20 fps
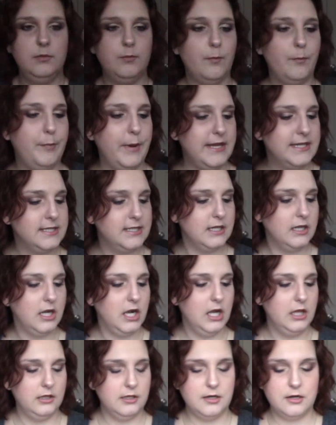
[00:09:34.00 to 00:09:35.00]
basic
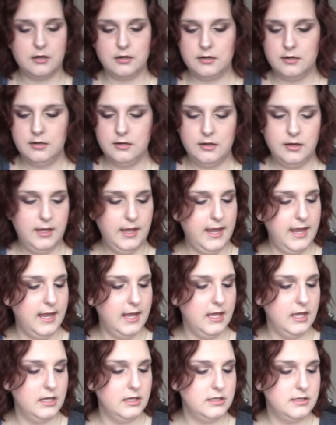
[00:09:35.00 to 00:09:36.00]
color,
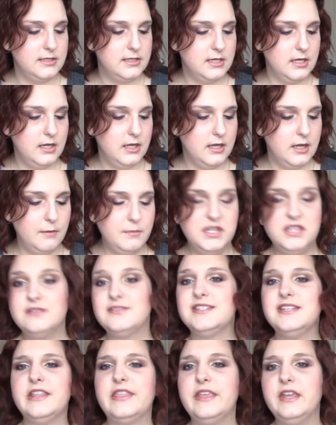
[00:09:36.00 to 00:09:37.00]
and I mean,
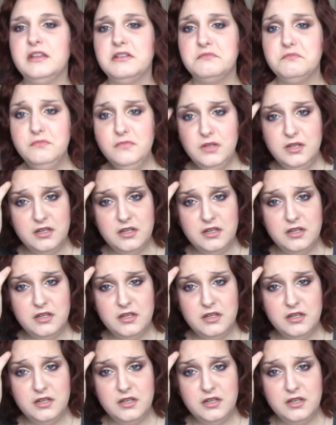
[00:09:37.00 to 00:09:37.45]
there's nothing